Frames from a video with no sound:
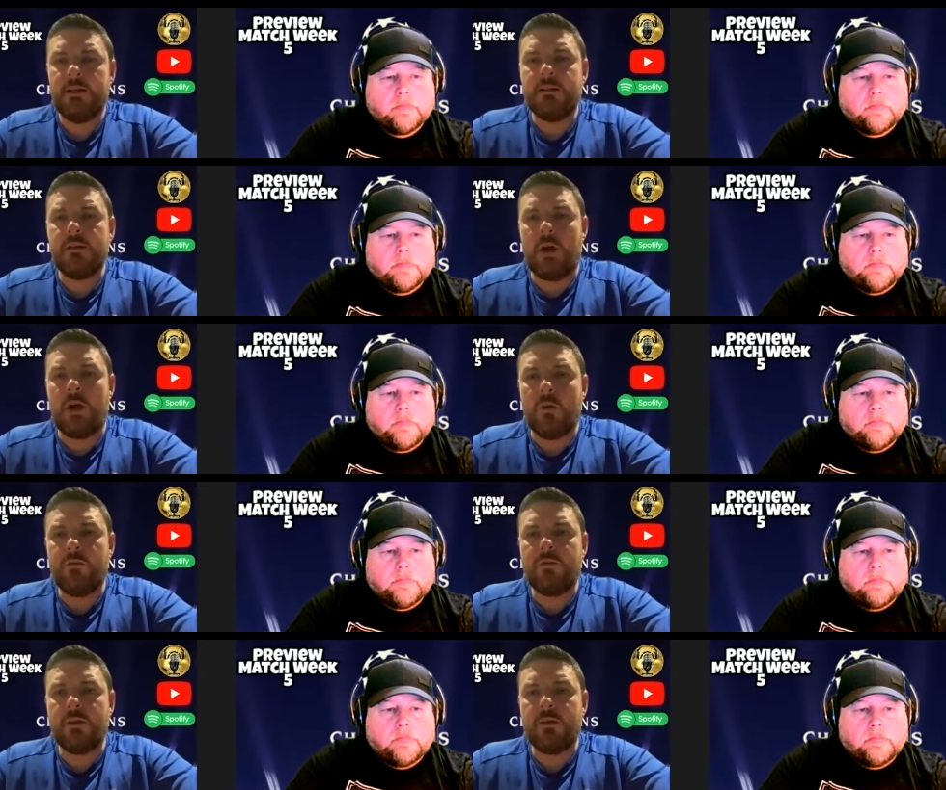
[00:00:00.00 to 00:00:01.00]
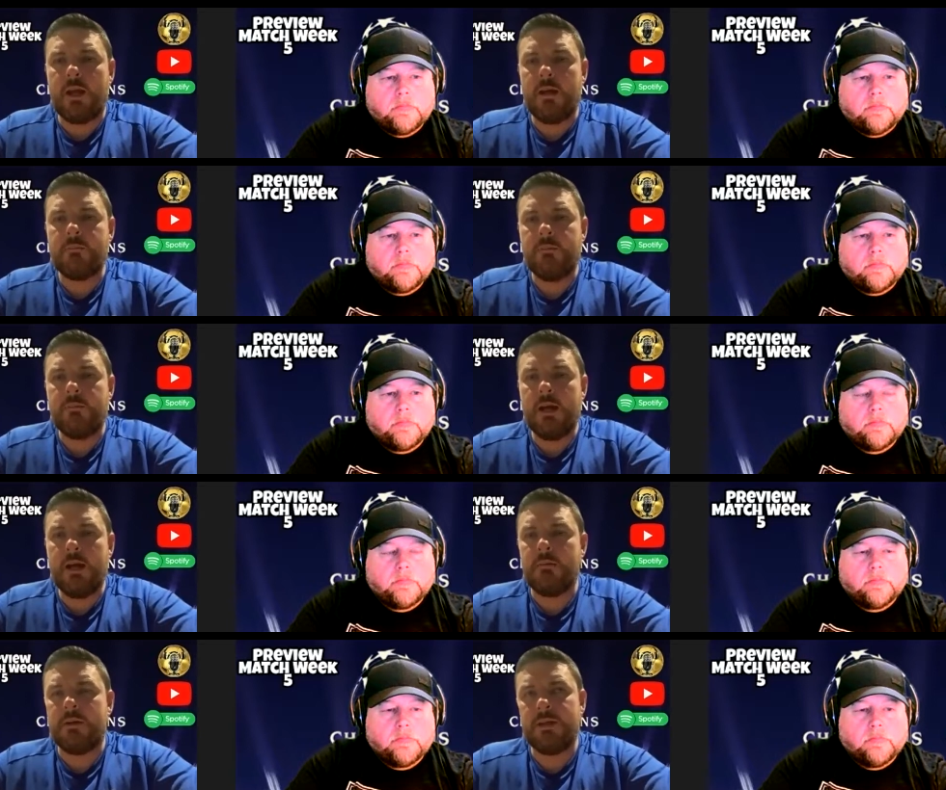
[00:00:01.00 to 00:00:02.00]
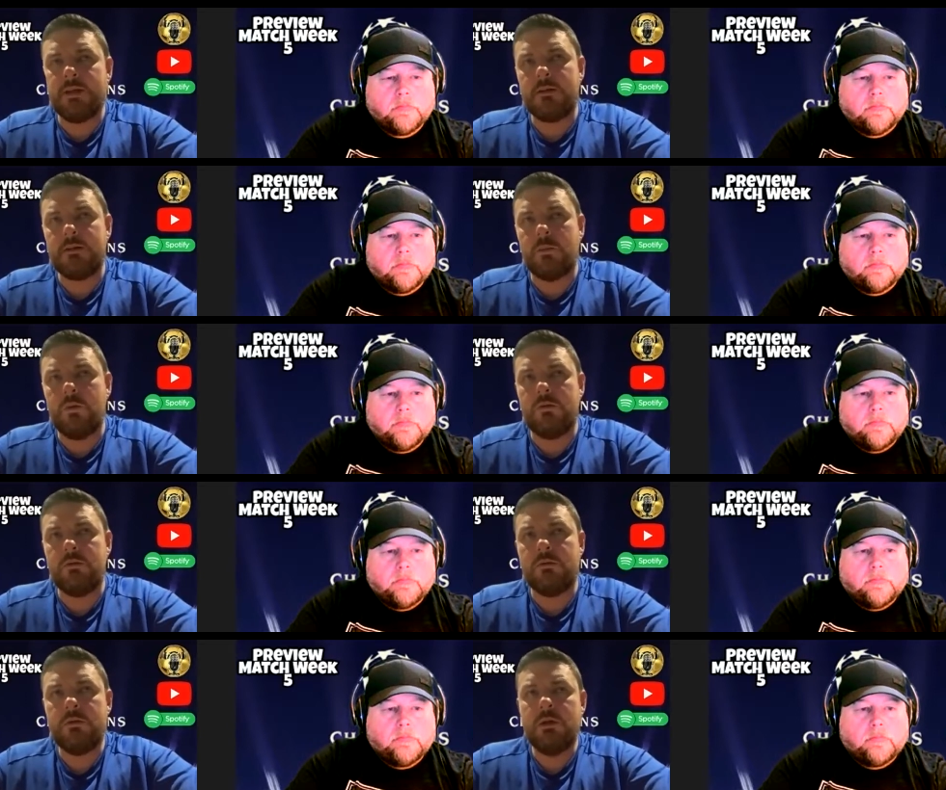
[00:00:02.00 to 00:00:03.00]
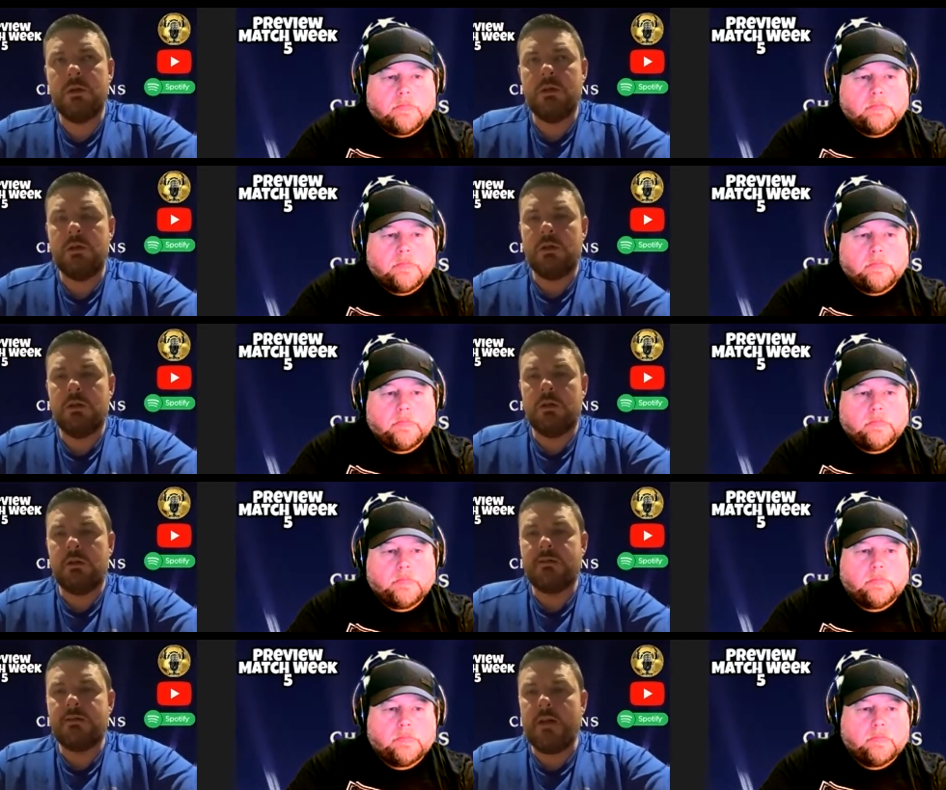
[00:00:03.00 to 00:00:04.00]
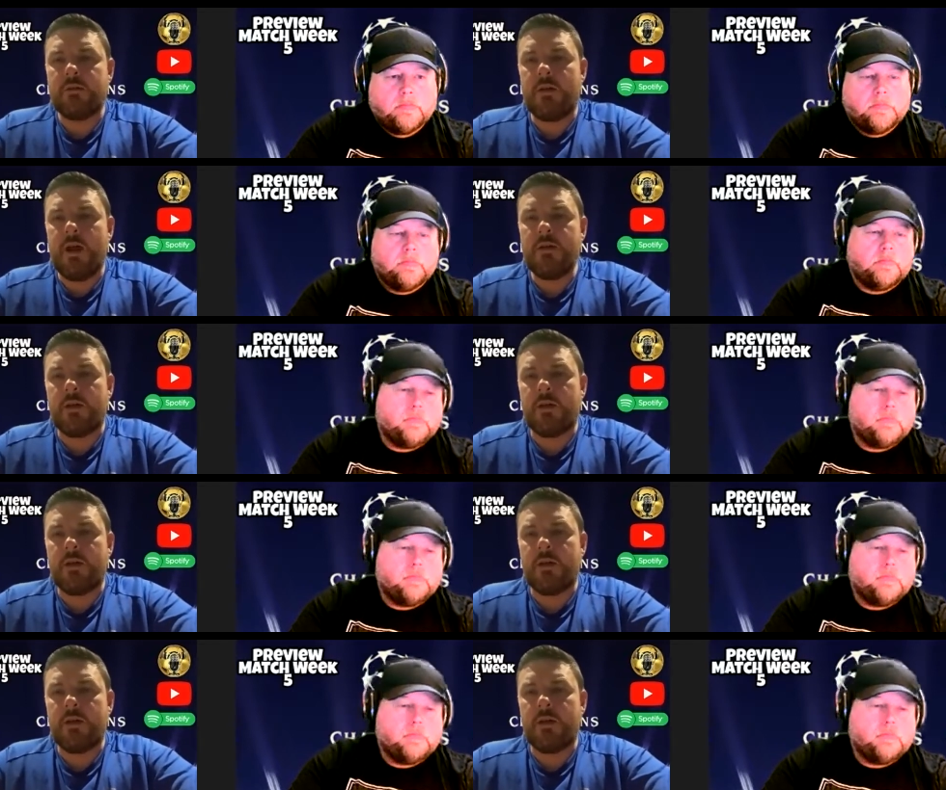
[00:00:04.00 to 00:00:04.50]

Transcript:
Speaker 1: they've goals in the team. Um, I think the one saving grace for